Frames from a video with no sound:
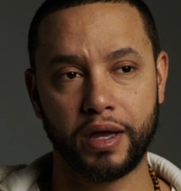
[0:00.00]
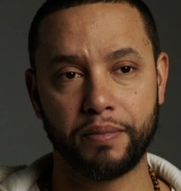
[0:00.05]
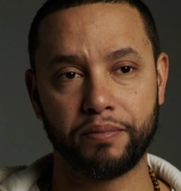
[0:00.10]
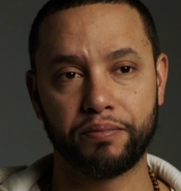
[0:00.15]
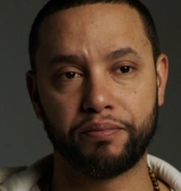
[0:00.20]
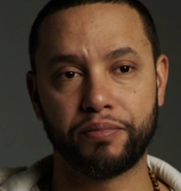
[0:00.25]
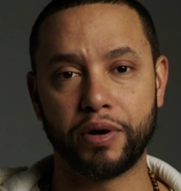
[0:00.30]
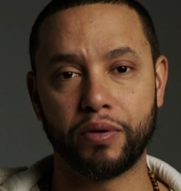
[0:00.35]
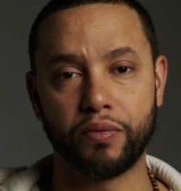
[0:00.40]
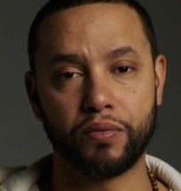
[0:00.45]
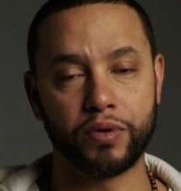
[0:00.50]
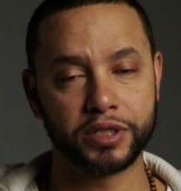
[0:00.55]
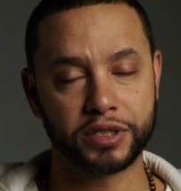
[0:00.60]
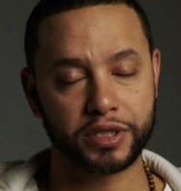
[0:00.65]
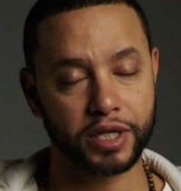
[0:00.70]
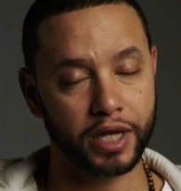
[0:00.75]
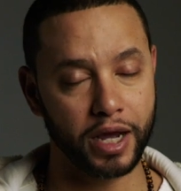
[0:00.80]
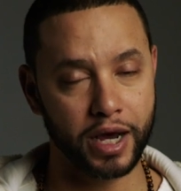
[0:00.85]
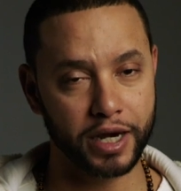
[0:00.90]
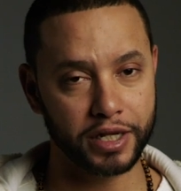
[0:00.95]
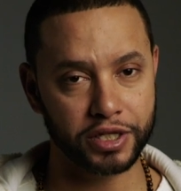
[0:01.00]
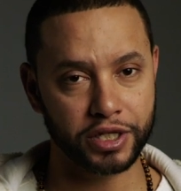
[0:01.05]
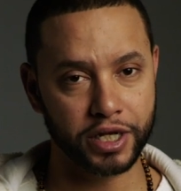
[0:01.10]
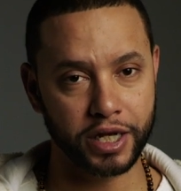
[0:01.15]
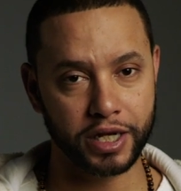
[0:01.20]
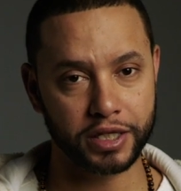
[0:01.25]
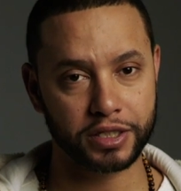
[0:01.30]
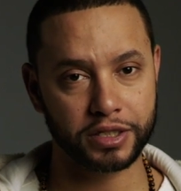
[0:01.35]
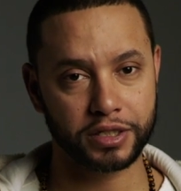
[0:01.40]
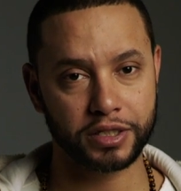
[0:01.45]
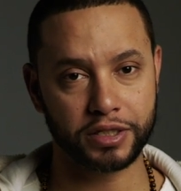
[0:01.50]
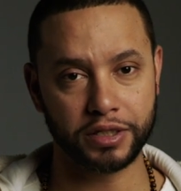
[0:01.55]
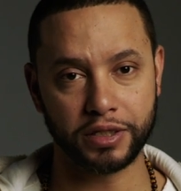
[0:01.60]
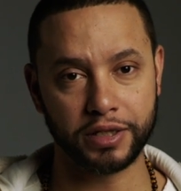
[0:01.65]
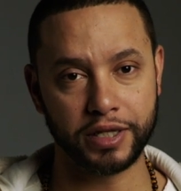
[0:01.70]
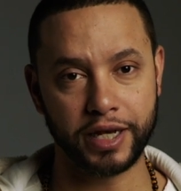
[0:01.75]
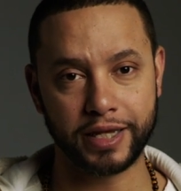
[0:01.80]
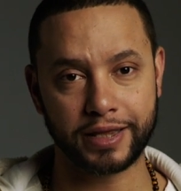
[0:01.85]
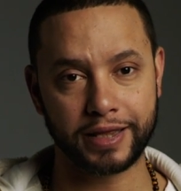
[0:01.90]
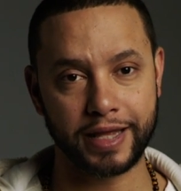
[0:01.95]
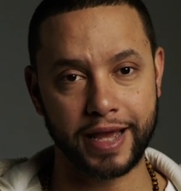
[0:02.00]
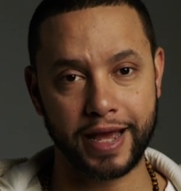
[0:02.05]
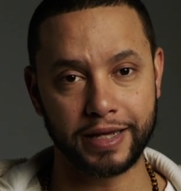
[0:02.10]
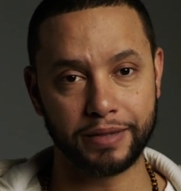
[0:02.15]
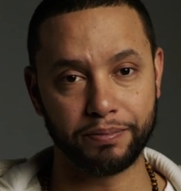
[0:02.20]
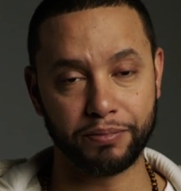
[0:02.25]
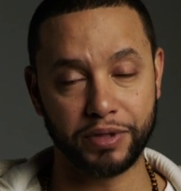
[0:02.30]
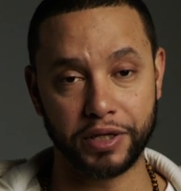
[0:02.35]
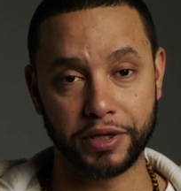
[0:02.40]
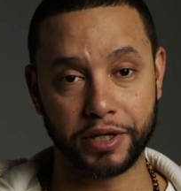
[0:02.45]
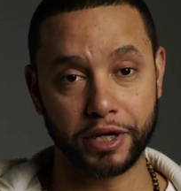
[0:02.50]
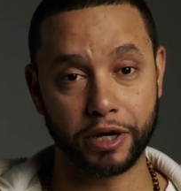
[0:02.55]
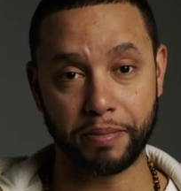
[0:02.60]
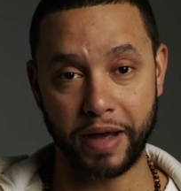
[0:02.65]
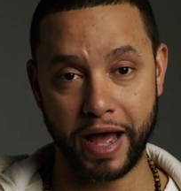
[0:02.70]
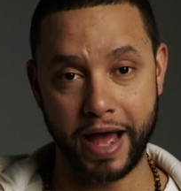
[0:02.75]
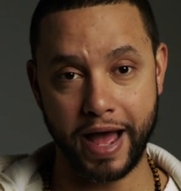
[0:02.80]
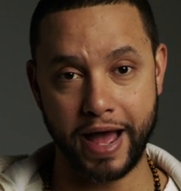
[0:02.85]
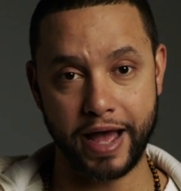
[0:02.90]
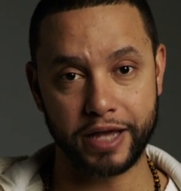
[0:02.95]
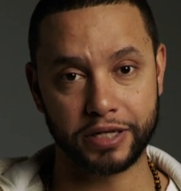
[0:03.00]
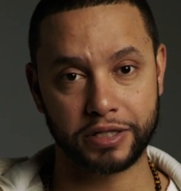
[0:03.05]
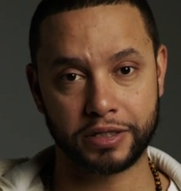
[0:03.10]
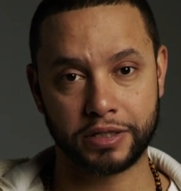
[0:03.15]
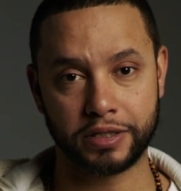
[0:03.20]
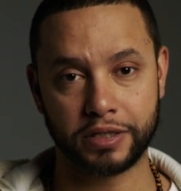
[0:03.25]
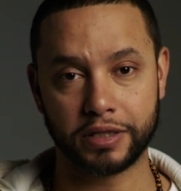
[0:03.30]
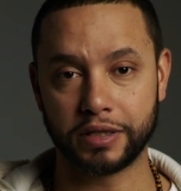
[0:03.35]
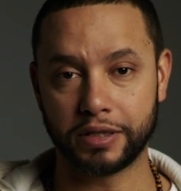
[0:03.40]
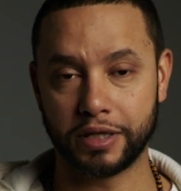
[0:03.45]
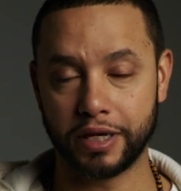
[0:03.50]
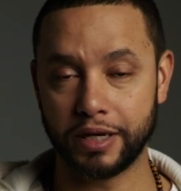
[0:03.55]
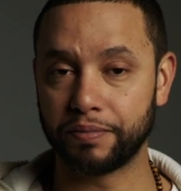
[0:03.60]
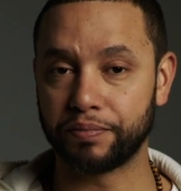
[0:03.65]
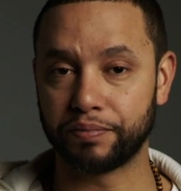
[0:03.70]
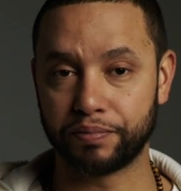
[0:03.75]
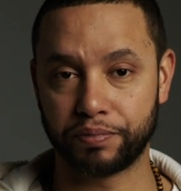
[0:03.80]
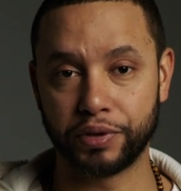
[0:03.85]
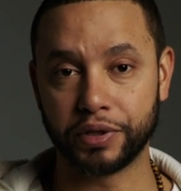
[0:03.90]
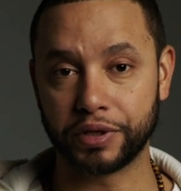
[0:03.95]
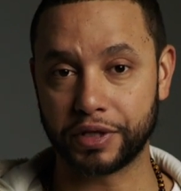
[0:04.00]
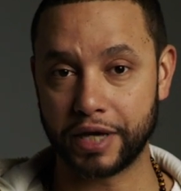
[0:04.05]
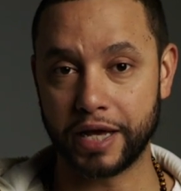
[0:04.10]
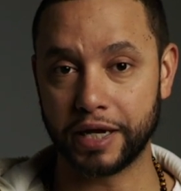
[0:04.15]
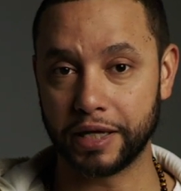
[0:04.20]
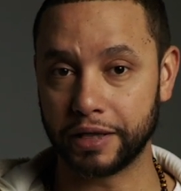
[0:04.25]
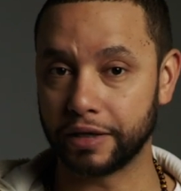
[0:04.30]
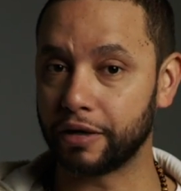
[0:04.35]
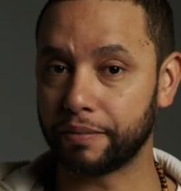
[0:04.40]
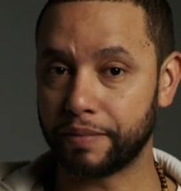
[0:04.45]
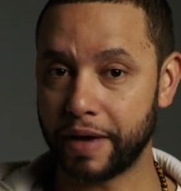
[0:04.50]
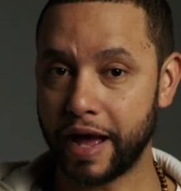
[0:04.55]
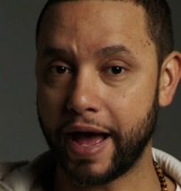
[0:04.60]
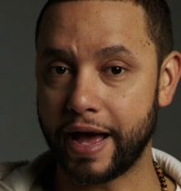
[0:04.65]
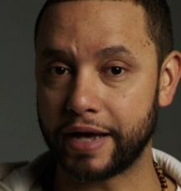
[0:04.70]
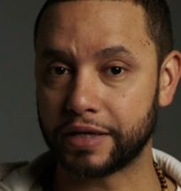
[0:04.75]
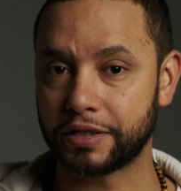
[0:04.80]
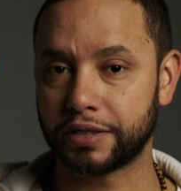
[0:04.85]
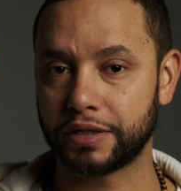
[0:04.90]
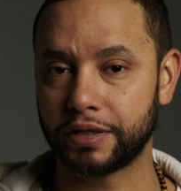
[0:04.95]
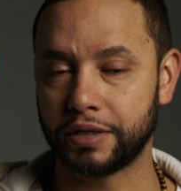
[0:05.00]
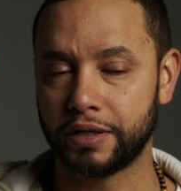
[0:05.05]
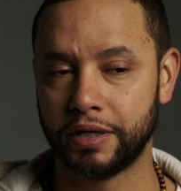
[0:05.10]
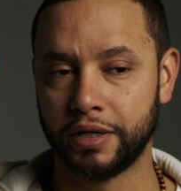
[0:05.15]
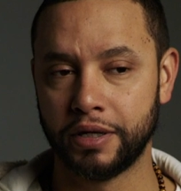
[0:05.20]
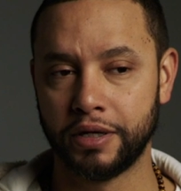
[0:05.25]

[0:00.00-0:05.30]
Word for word: But once they got a chance to let that be their past, they put that in their past.